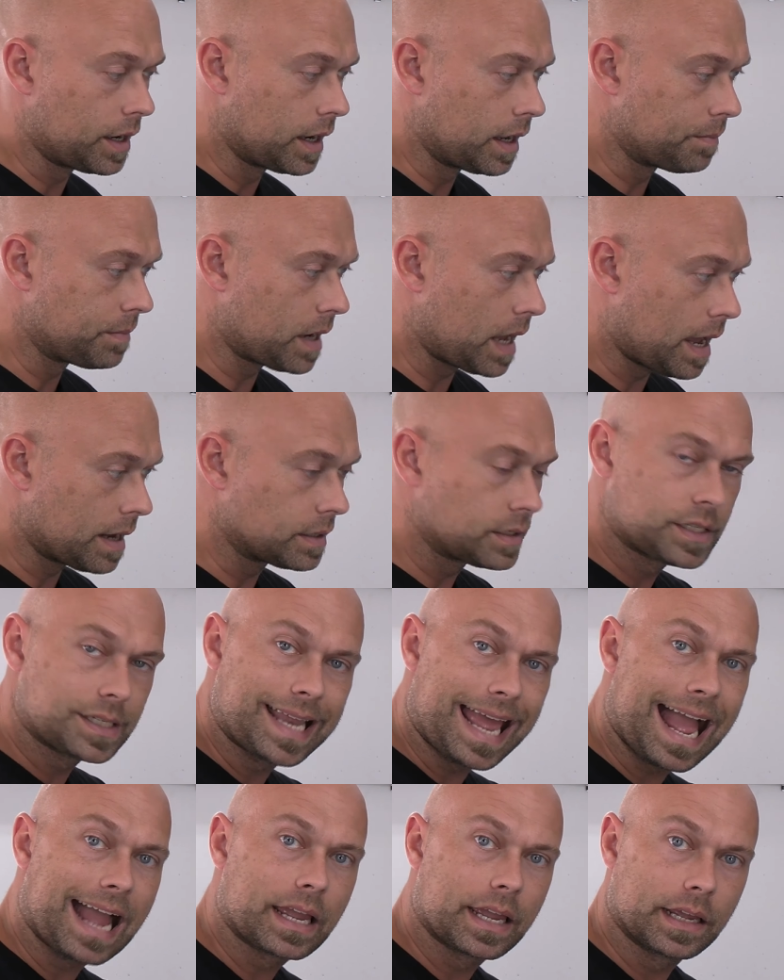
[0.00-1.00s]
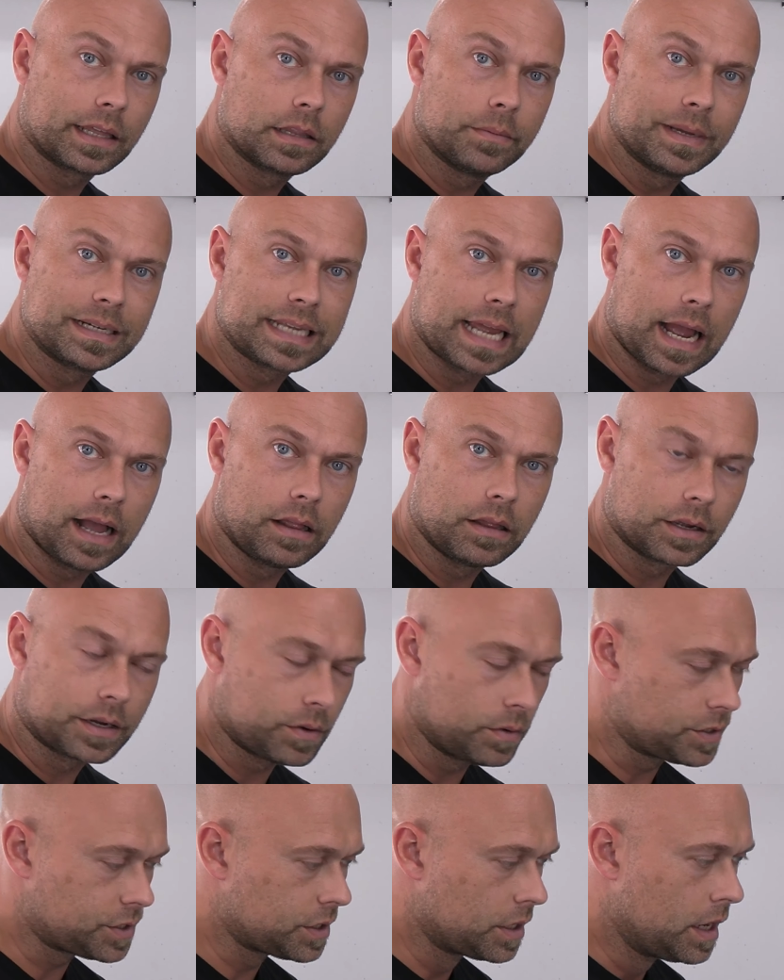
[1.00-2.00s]
And I'm not stacking the metallic,
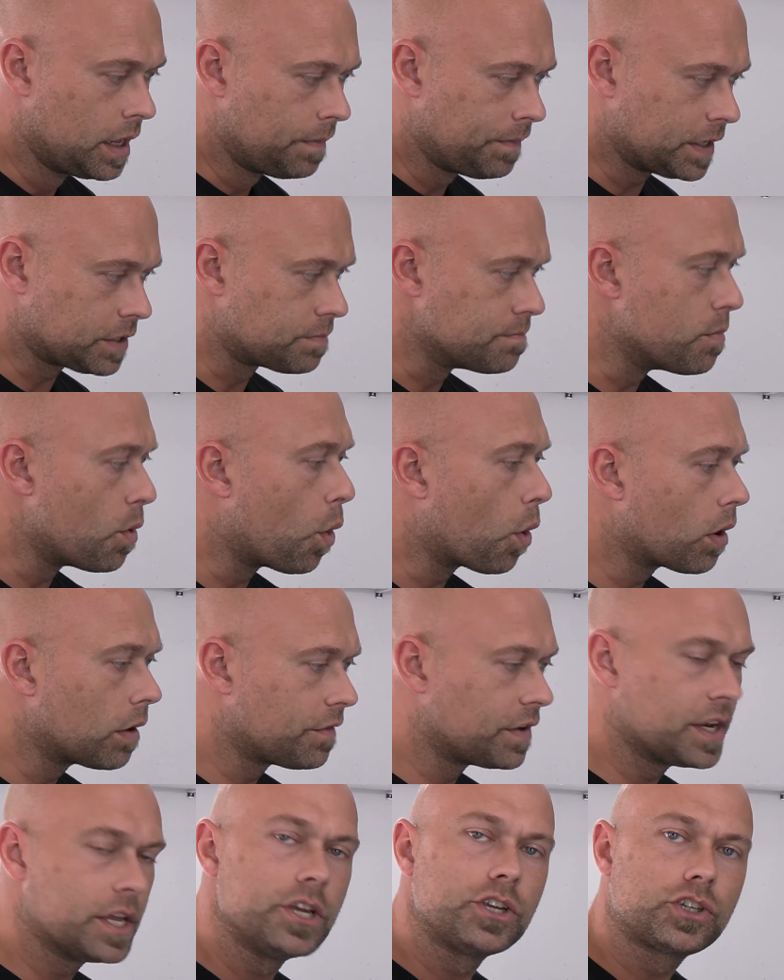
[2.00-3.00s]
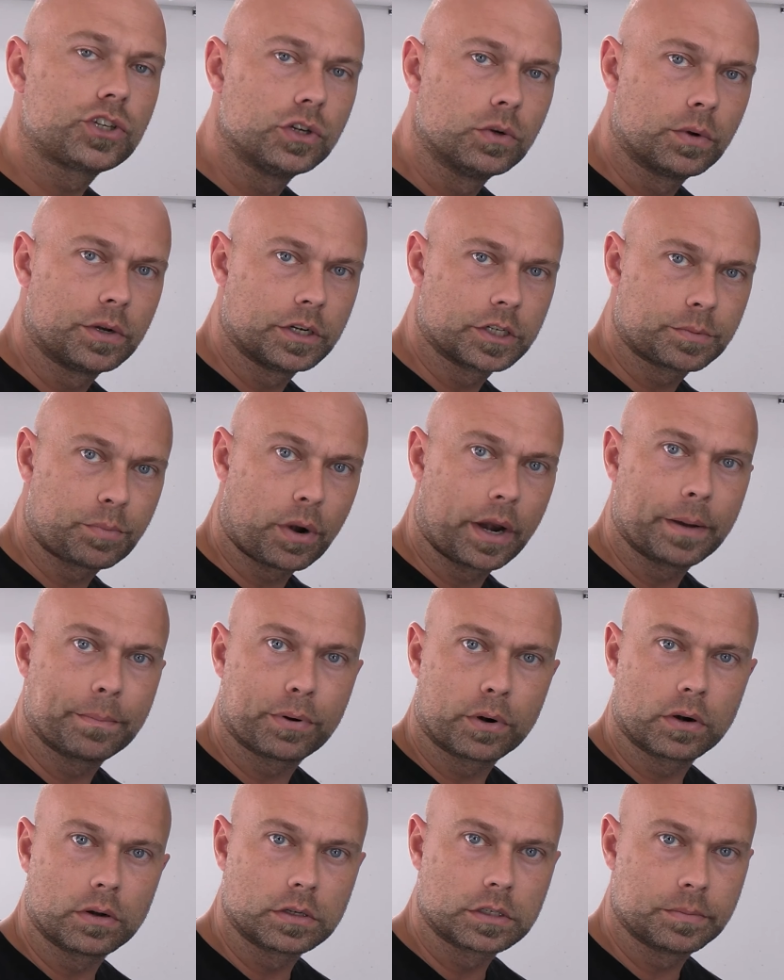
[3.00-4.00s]
which it's more of an issue when you're spraying
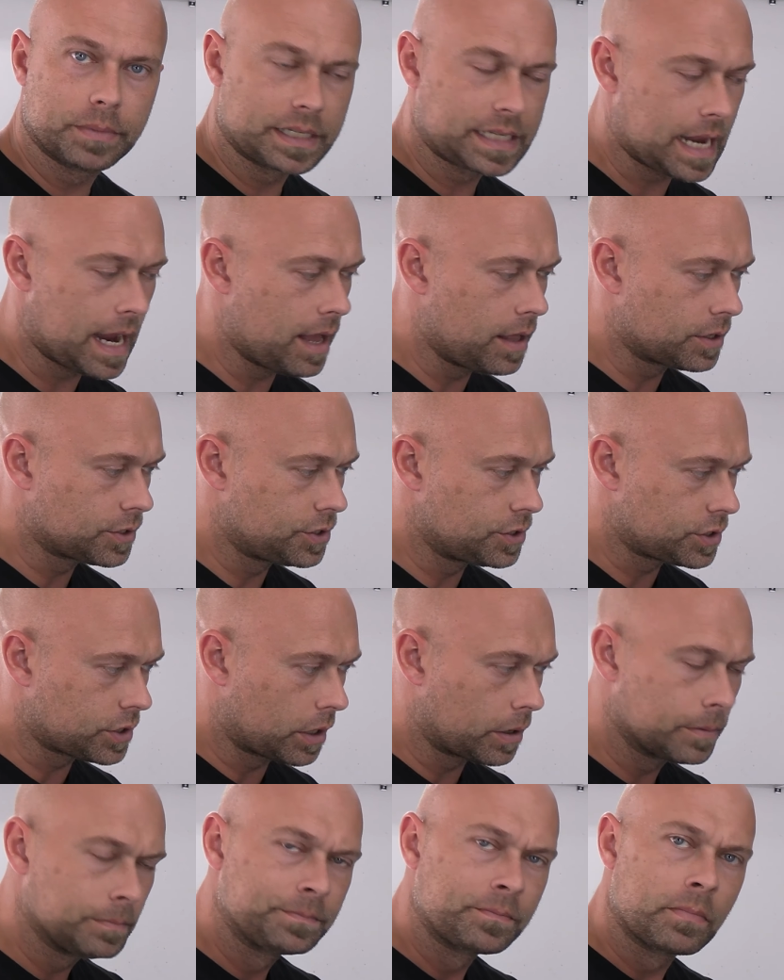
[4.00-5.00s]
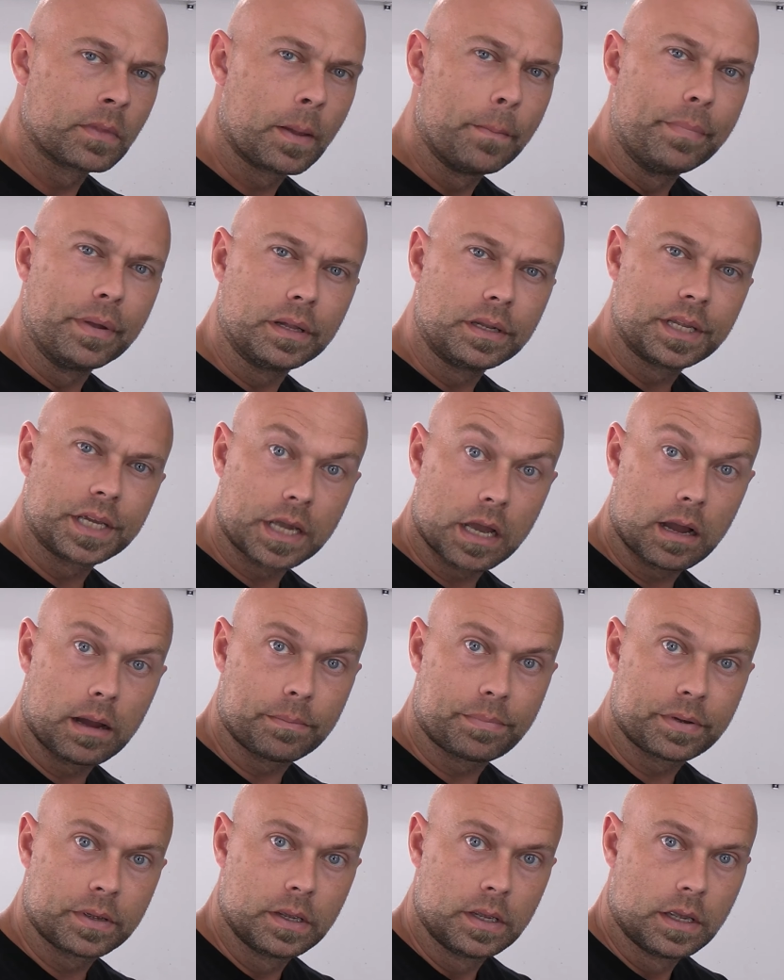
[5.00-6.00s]
pearls and metallics. You start building
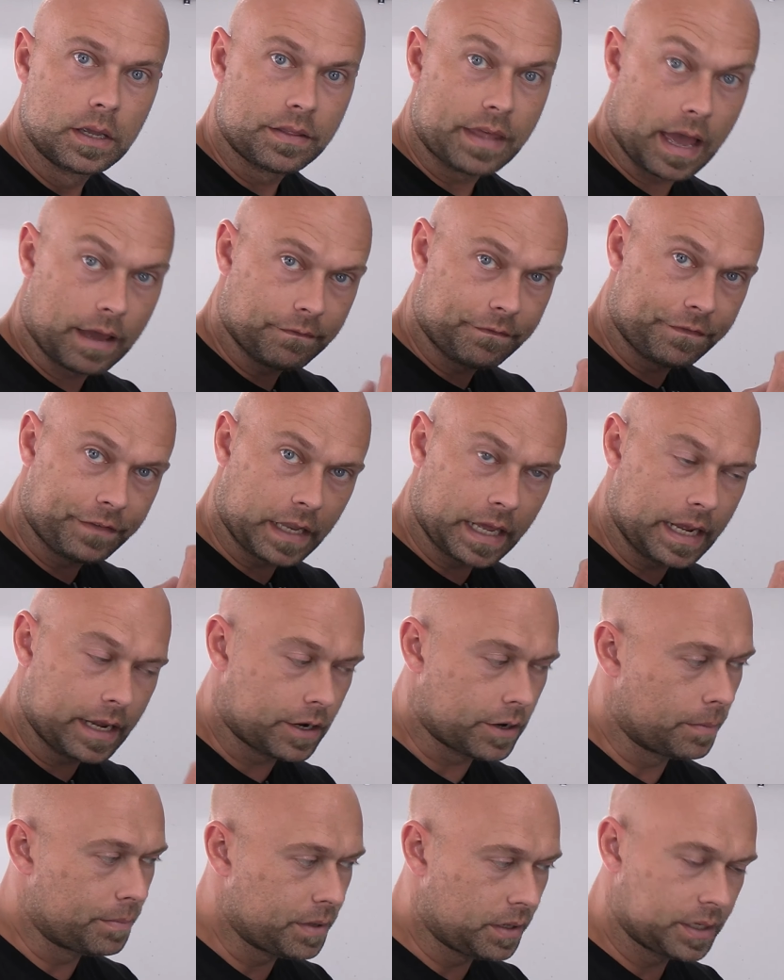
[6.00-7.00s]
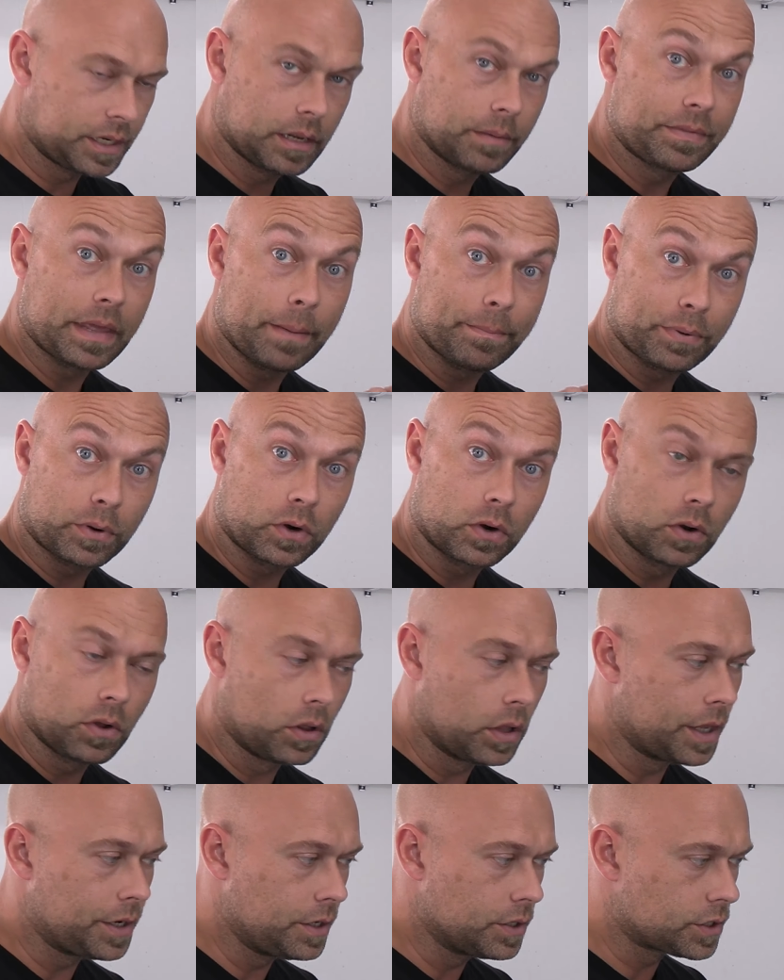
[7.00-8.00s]
up that flake or building up that
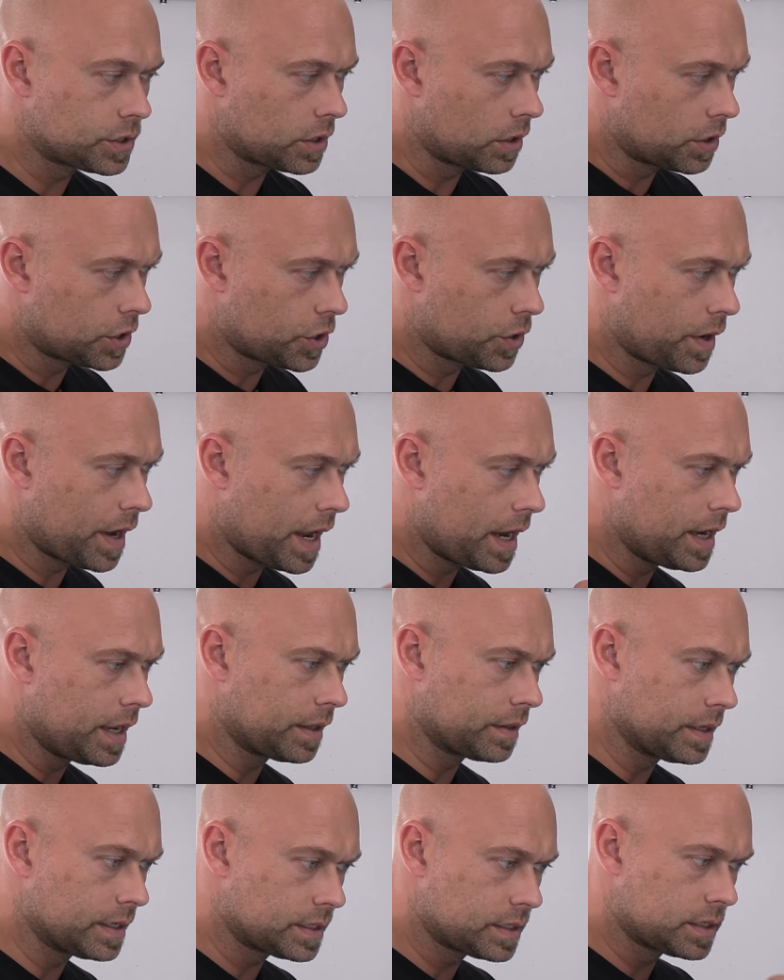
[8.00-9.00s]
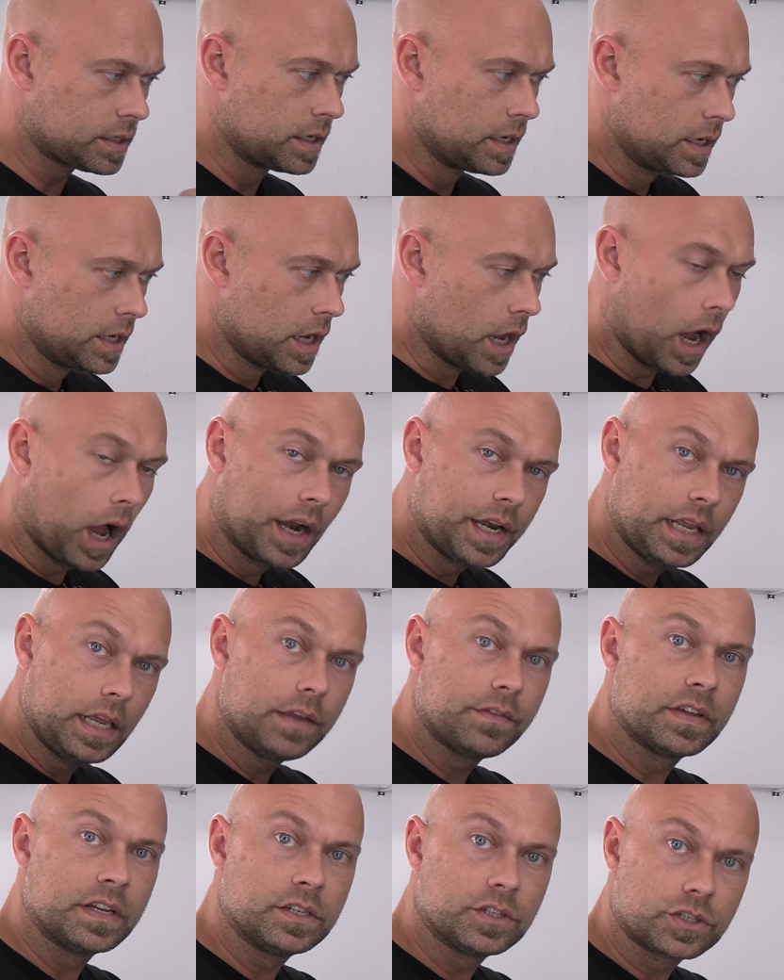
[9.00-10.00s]
pearl, and you start creating this
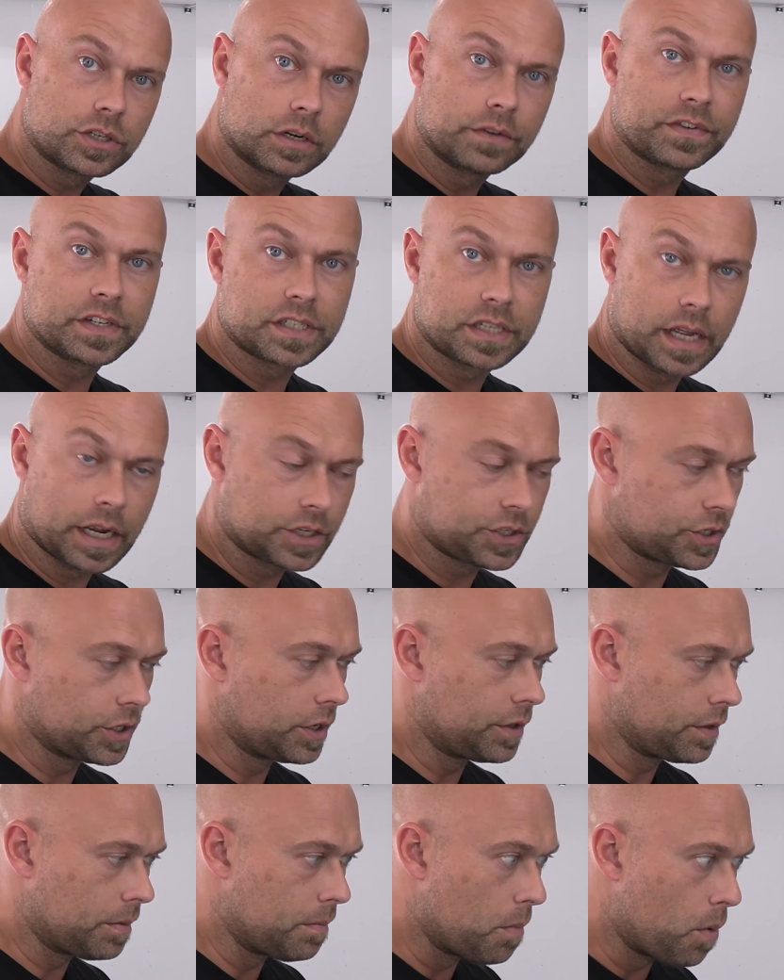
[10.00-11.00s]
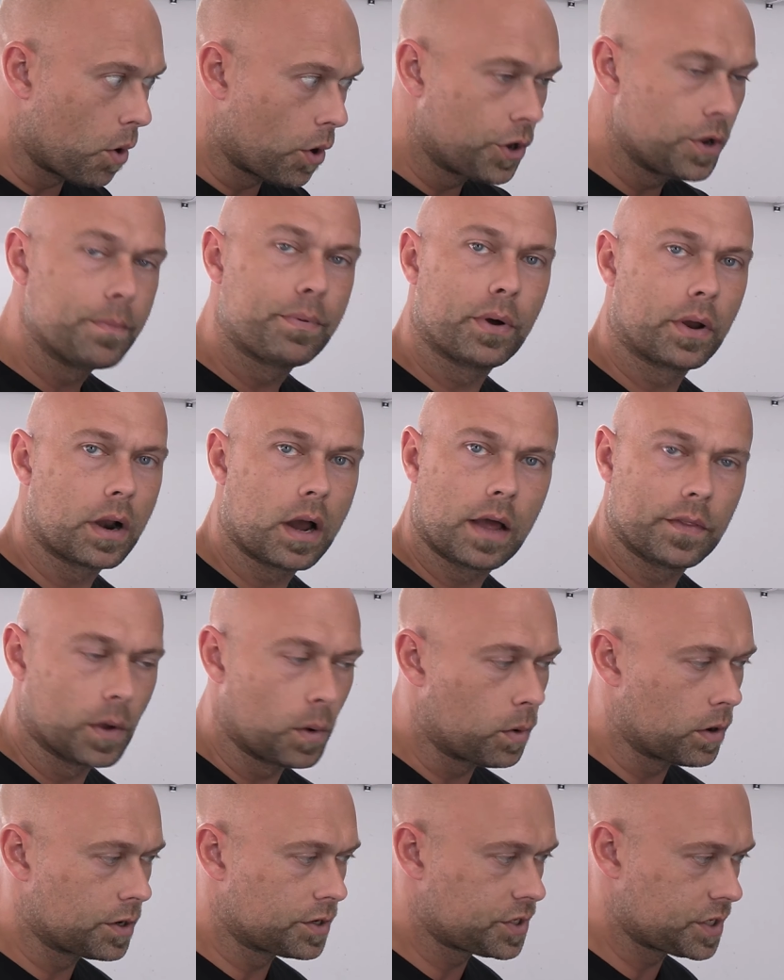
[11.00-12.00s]
uneven surface texture. And the more you put on, the
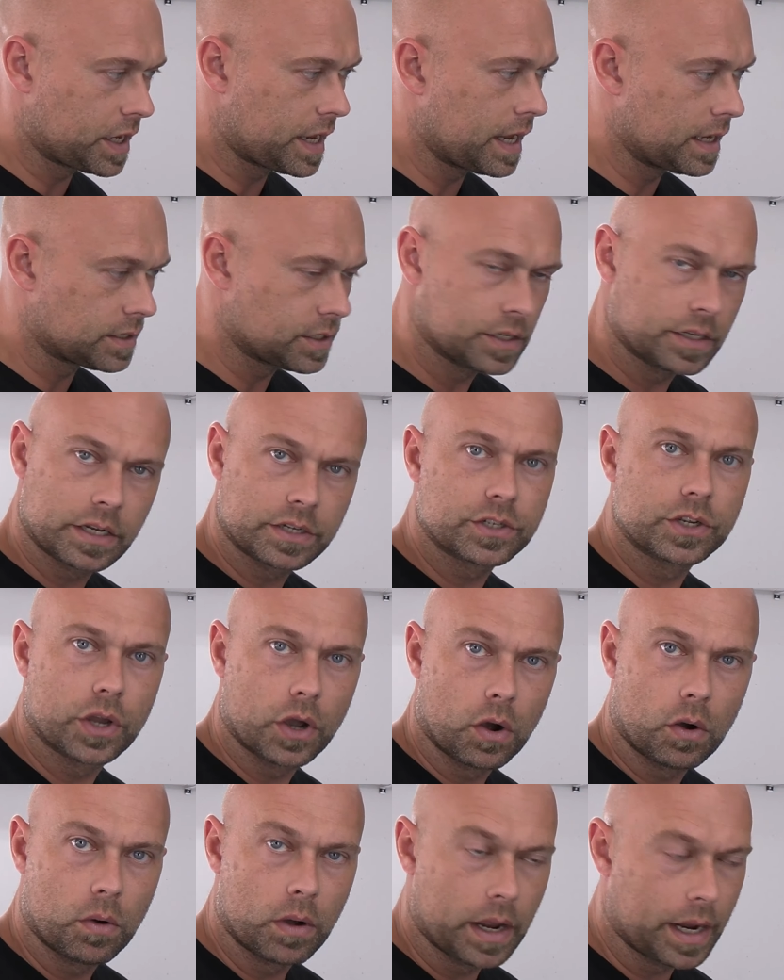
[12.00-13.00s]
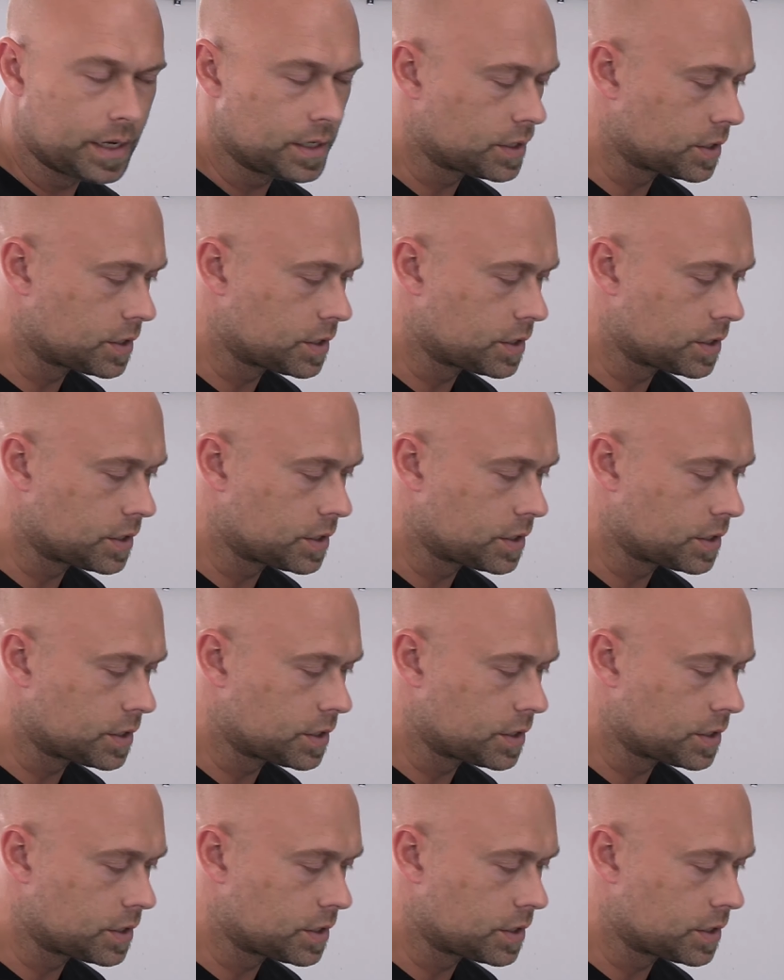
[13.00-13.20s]
worse it gets. It doesn't go away.